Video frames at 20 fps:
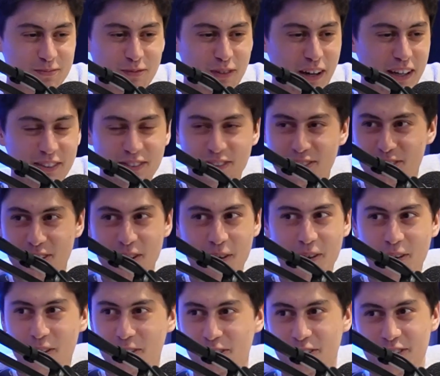races
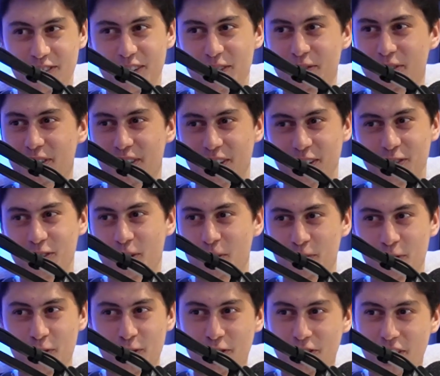going on across every league. Top
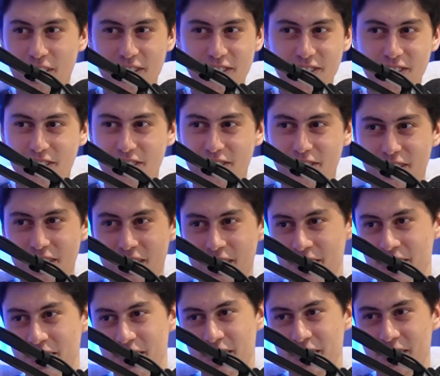4 races,
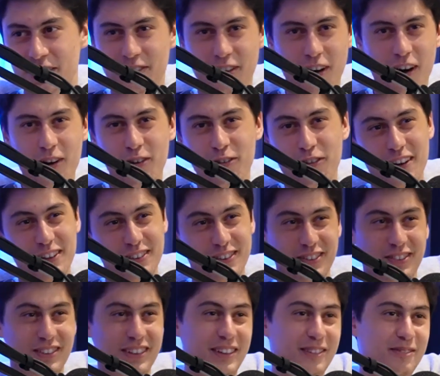title
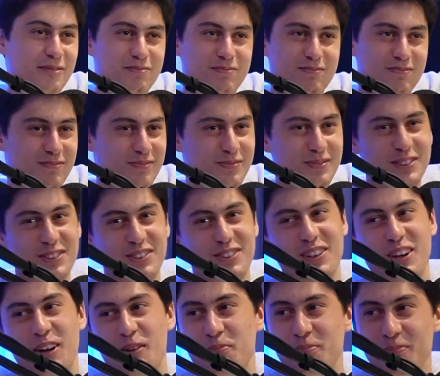races in
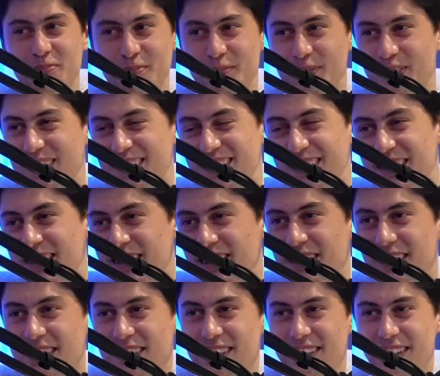some, but
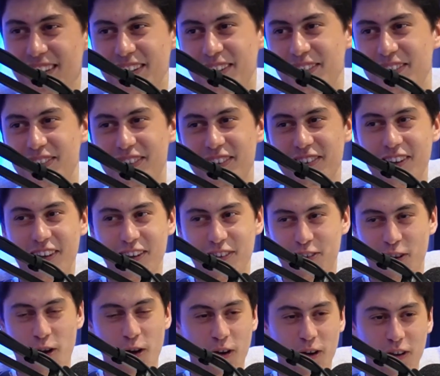Serie
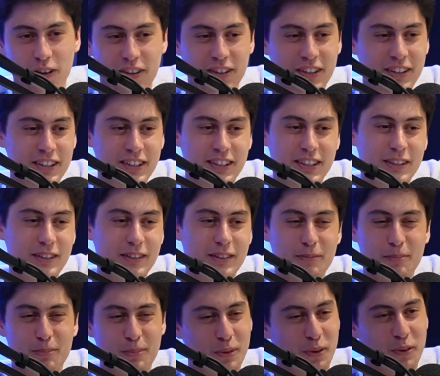A's gone. Yeah.
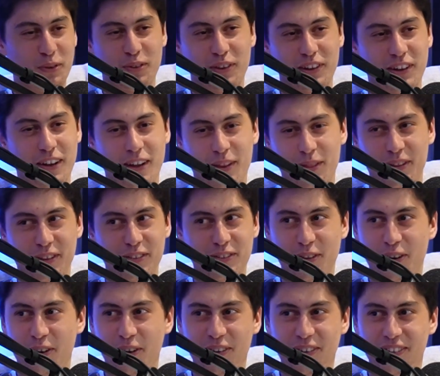Bundesliga, I think, is gone.